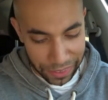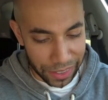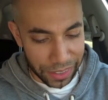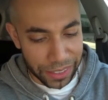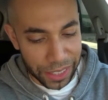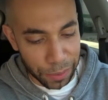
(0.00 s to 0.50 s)

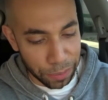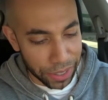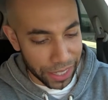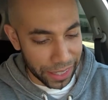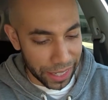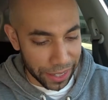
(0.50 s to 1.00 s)
let's see the
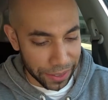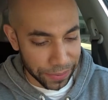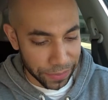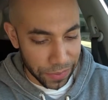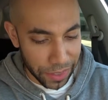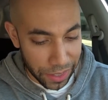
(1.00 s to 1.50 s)
breakdown.
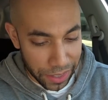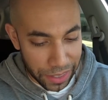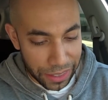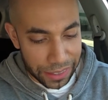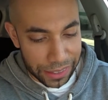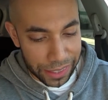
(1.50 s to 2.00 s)

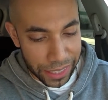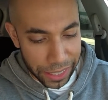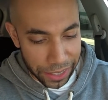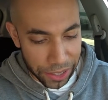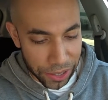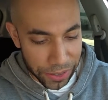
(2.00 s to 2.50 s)

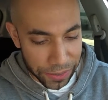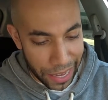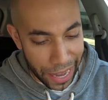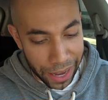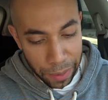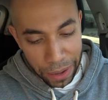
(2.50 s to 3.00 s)
Steel
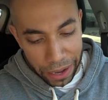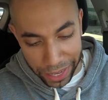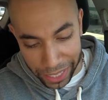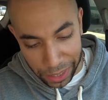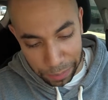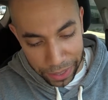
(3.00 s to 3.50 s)
had about
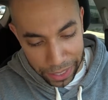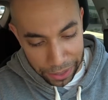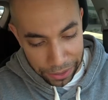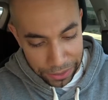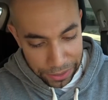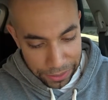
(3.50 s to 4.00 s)
80
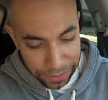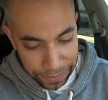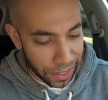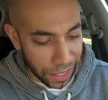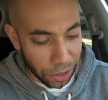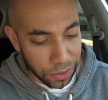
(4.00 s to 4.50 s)
pounds.
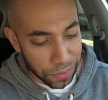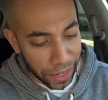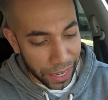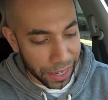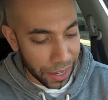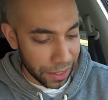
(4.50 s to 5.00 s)
That was
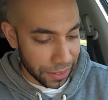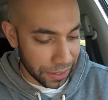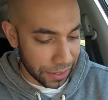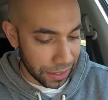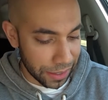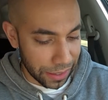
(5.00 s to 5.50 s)

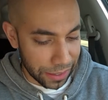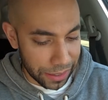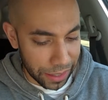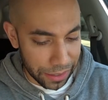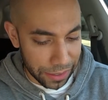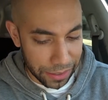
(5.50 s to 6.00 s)

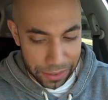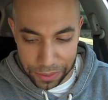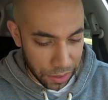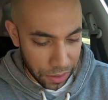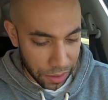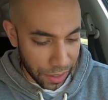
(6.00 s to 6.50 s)
$5.60.
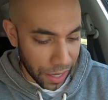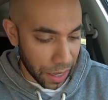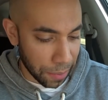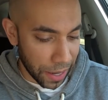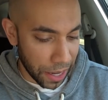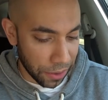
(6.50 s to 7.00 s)
We got
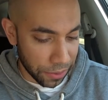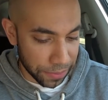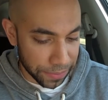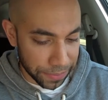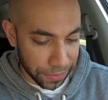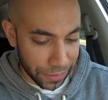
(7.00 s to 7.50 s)
about
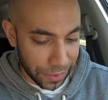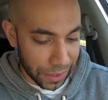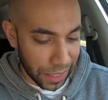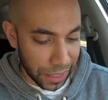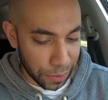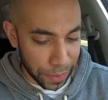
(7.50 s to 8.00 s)

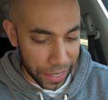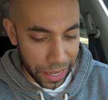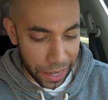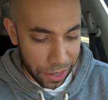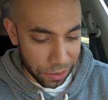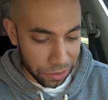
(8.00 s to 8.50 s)
6
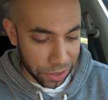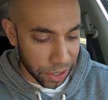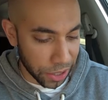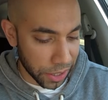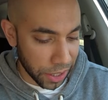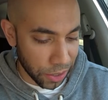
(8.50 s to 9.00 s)
pounds
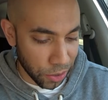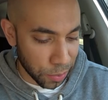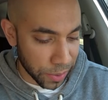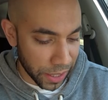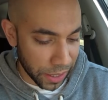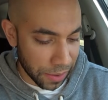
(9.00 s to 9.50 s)
dirty
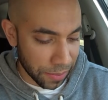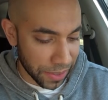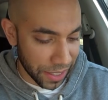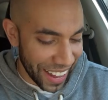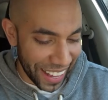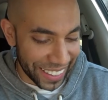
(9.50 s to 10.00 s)
aluminum,
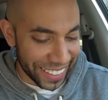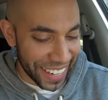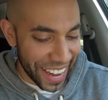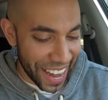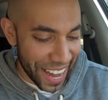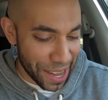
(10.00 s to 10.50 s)

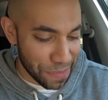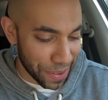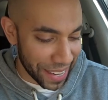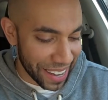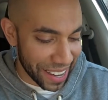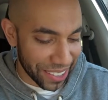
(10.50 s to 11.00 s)
9
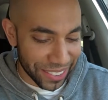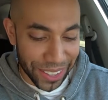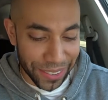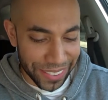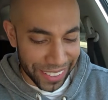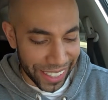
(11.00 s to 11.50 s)
pounds
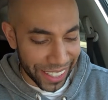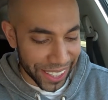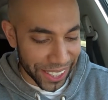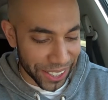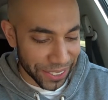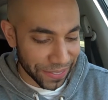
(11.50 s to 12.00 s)
of
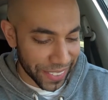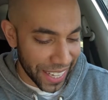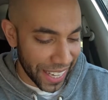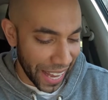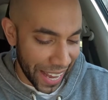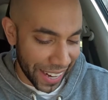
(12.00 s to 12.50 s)
steel,
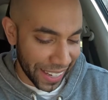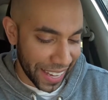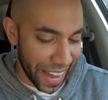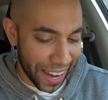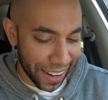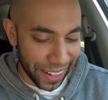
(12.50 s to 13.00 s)
and a
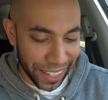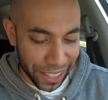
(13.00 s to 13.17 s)
catalytic